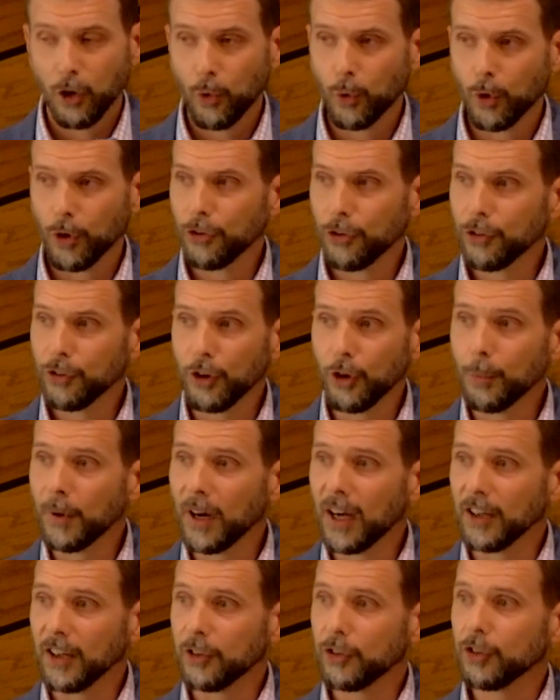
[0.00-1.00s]
worth so
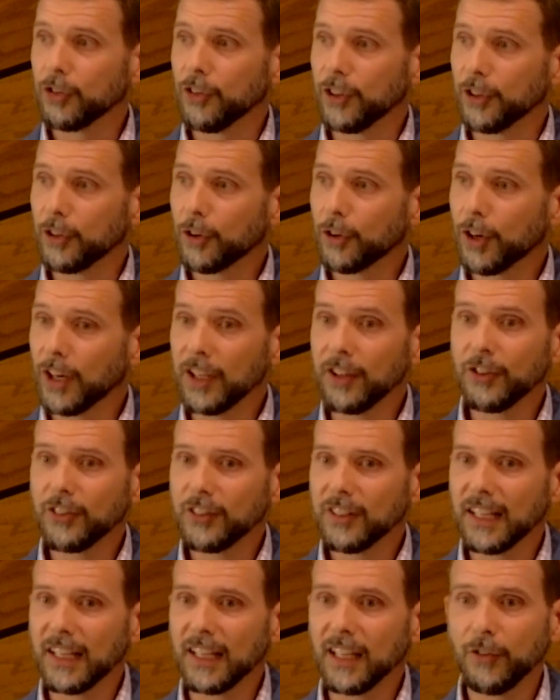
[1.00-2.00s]
much that
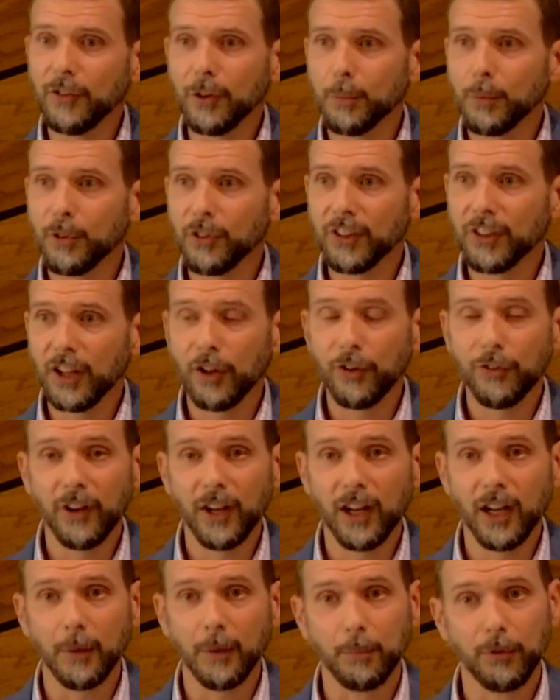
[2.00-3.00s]
Christ gave himself
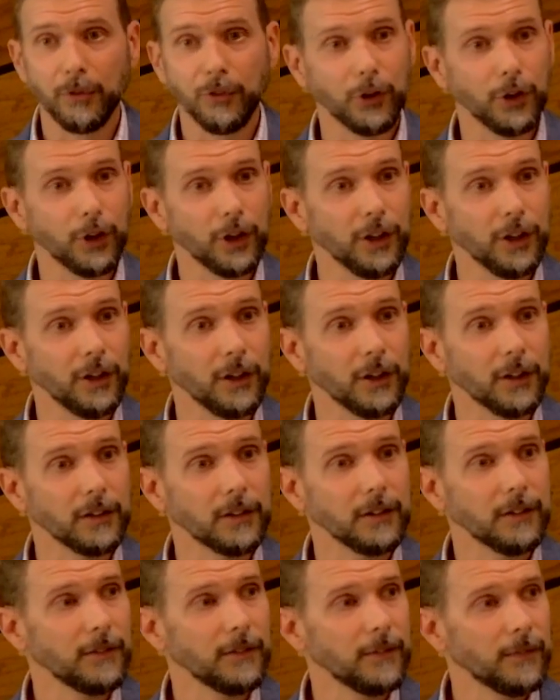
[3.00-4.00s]
up for her
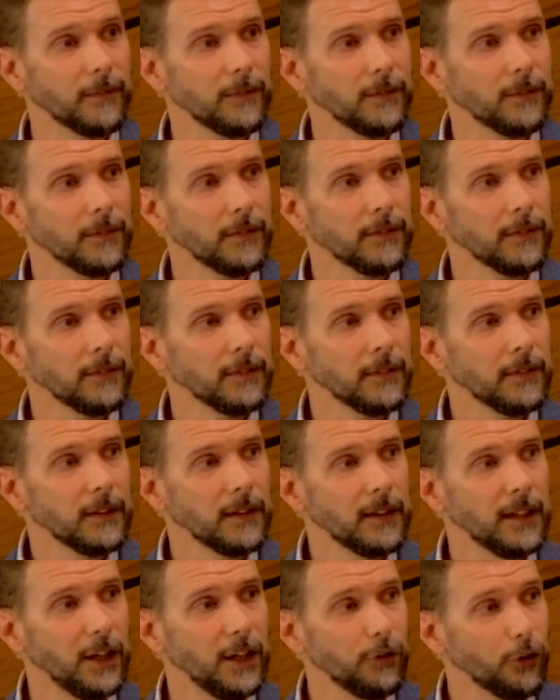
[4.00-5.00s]

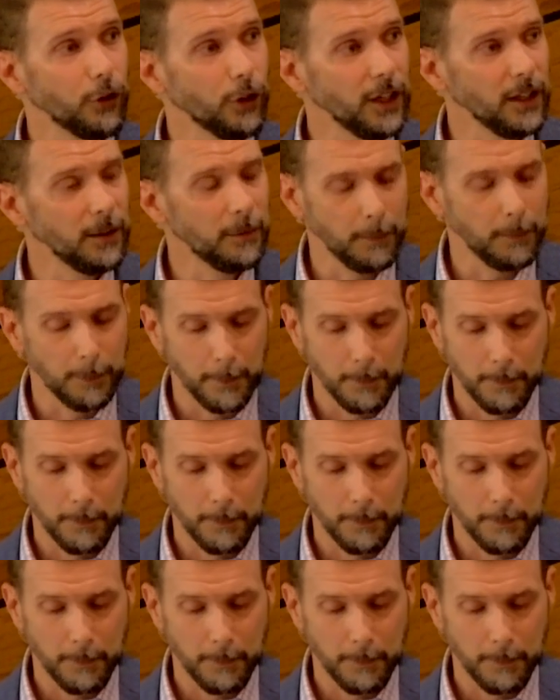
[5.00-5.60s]
and for him.